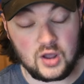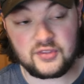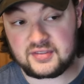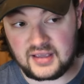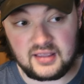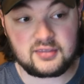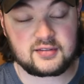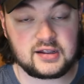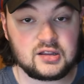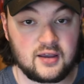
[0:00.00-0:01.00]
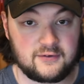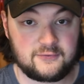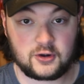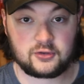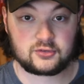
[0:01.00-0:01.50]
While this is still a
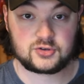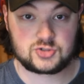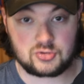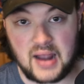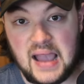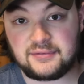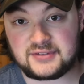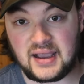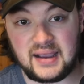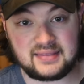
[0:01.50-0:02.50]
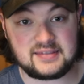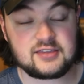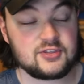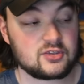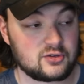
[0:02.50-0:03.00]
first draft, I
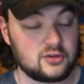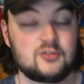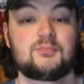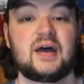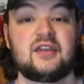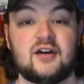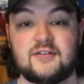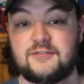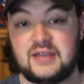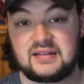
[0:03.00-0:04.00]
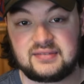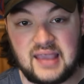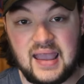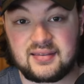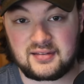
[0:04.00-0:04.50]
think this could have been a
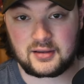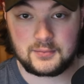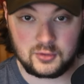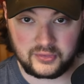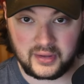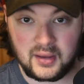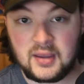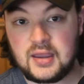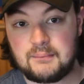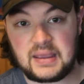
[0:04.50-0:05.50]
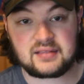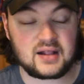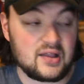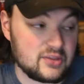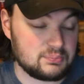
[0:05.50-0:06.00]
fantastic movie. Based
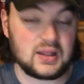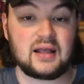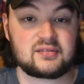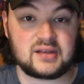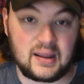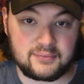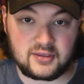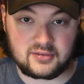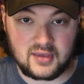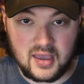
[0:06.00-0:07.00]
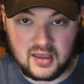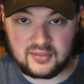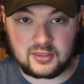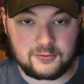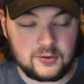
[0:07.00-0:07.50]
on the plot synopsis,
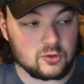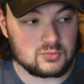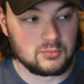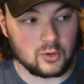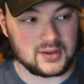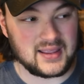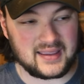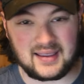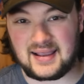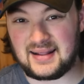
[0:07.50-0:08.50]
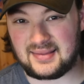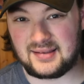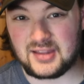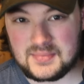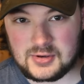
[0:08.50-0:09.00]
this feels more like a
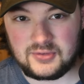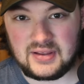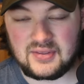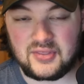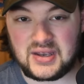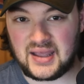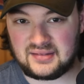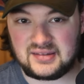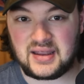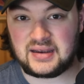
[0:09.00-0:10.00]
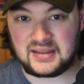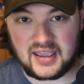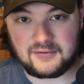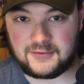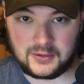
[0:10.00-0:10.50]
Godzilla movie than the
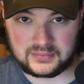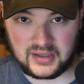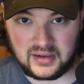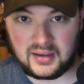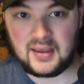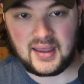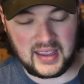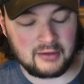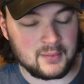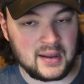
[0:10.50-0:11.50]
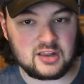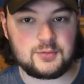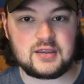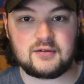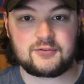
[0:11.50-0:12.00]
1998 film did. It
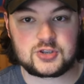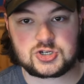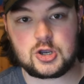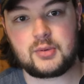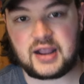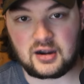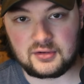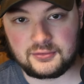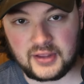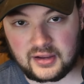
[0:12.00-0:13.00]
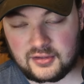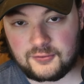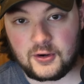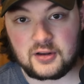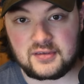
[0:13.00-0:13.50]
reminds me of the Showa era flicks.
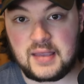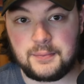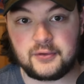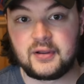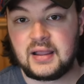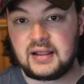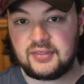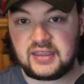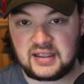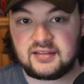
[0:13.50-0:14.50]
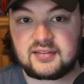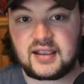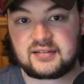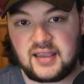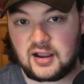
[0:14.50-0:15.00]
For example, the
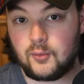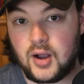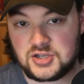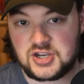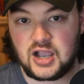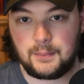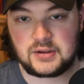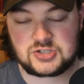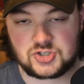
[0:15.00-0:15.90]
insect egg washing up on